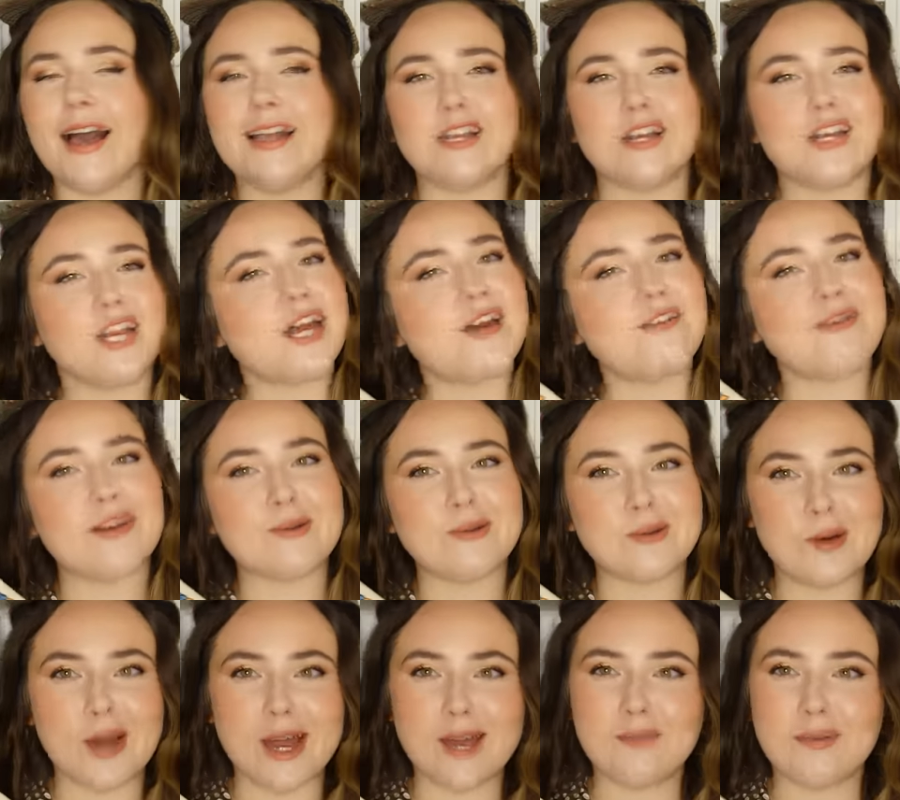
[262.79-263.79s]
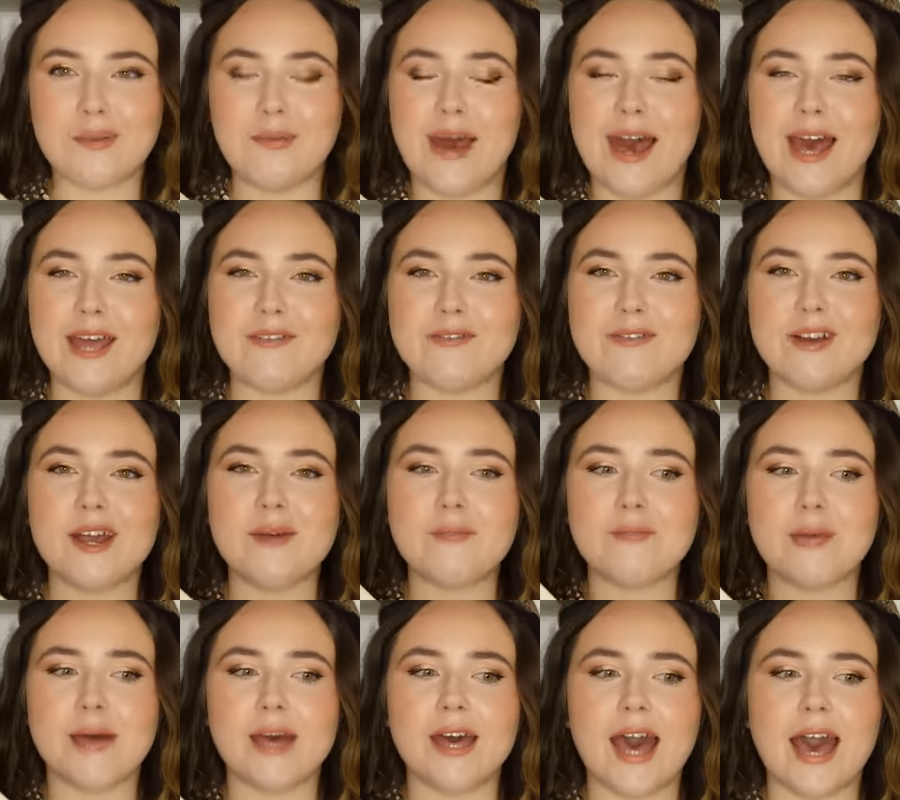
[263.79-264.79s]
I don't know if I'm quite prepared for it,
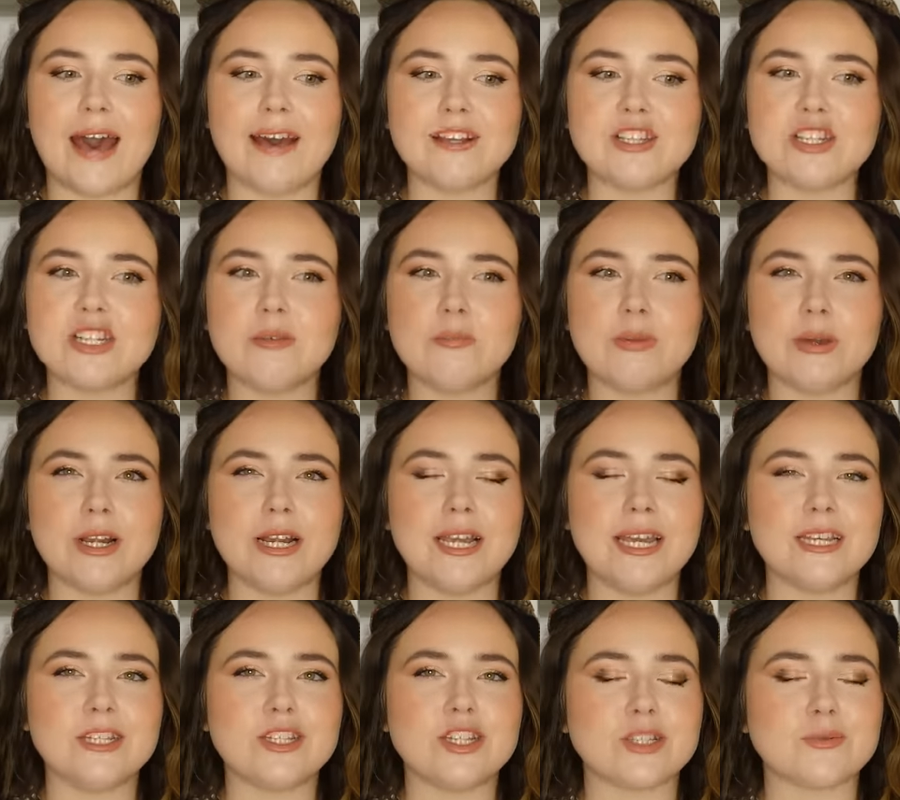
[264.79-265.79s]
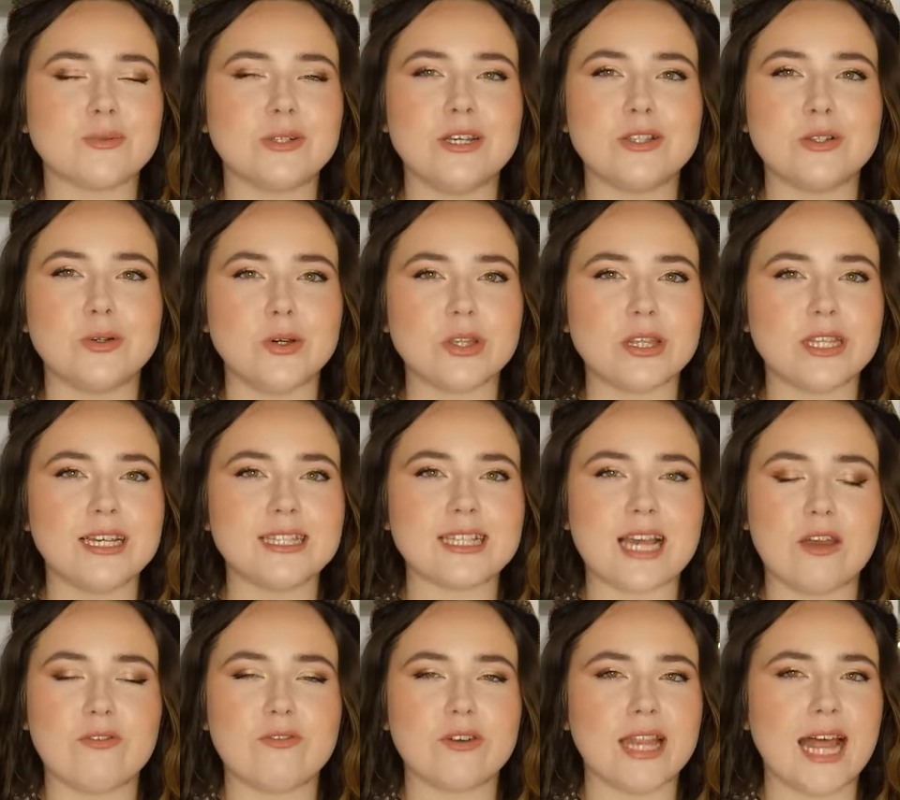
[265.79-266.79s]
but Angeline Boulley is just one of those authors
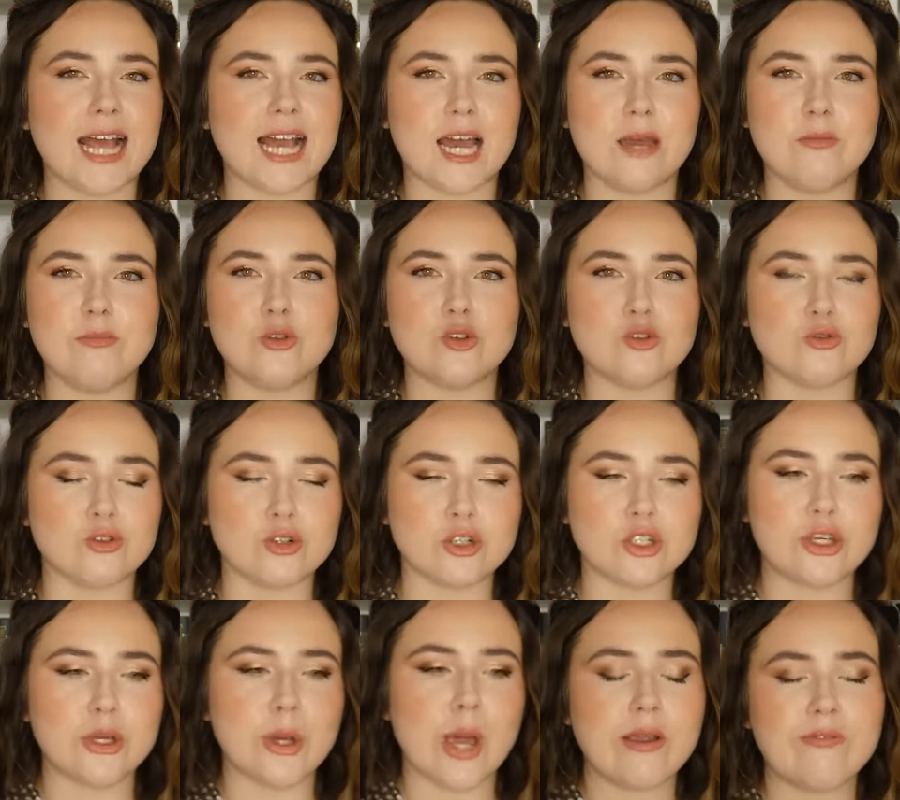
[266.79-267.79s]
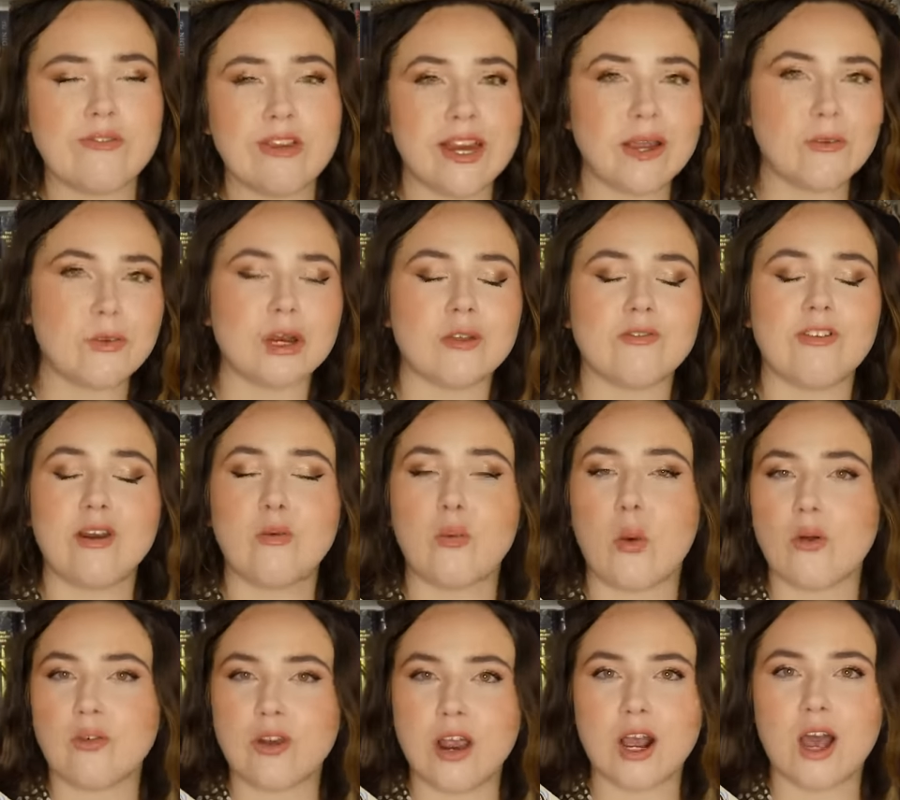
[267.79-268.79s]
I feel like I'm drawn to. I really want to read
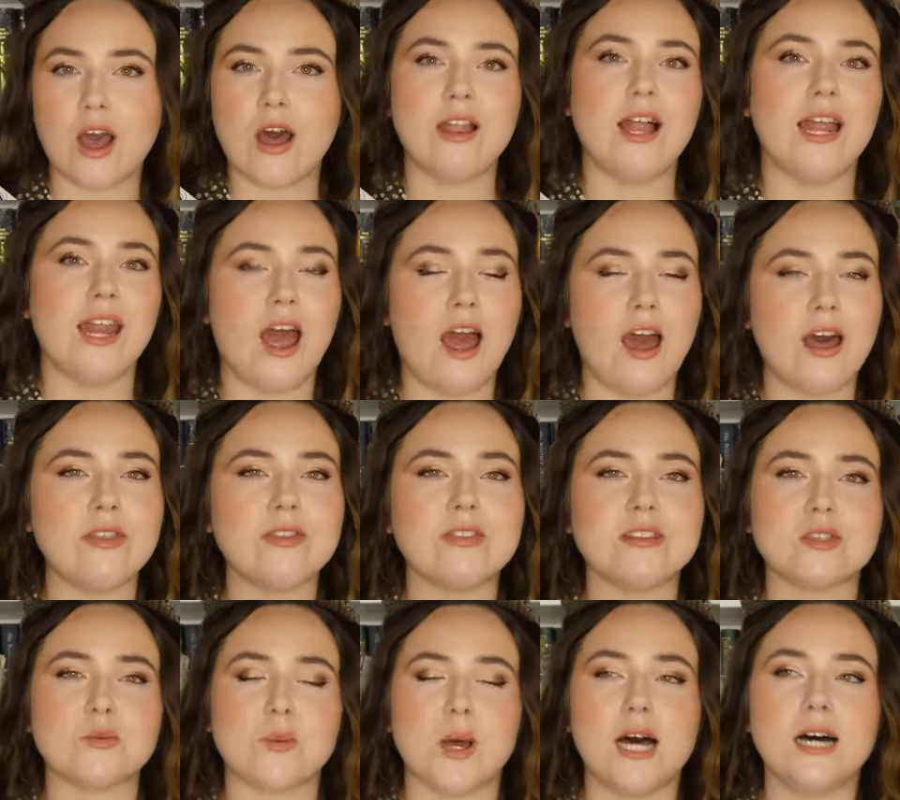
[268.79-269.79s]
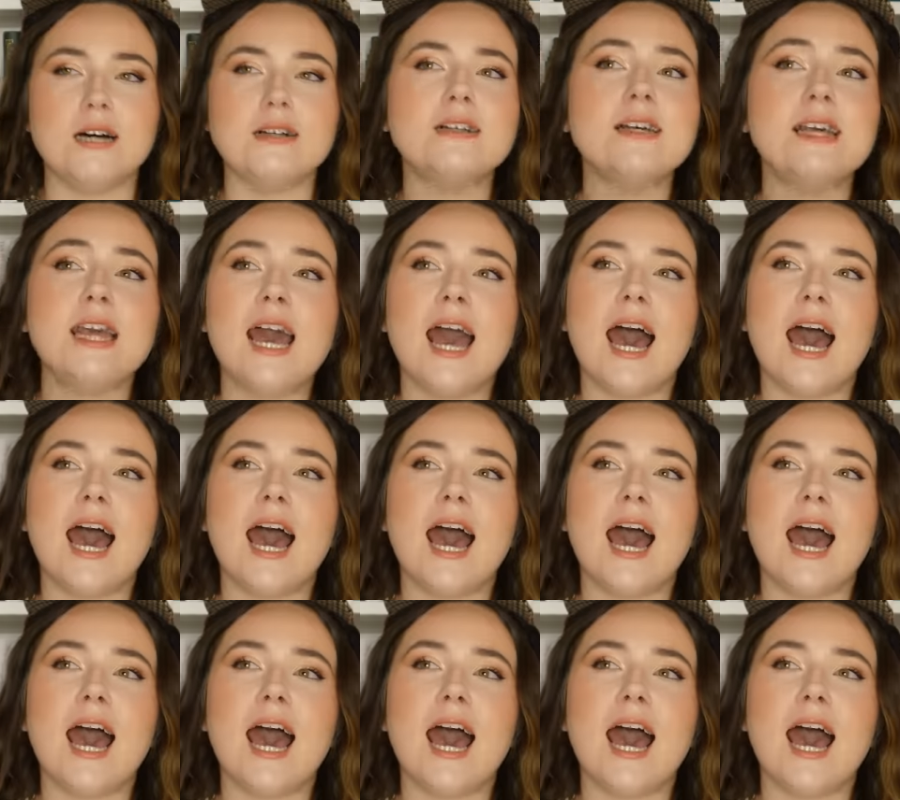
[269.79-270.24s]
Warrior Girl Unearthed as well.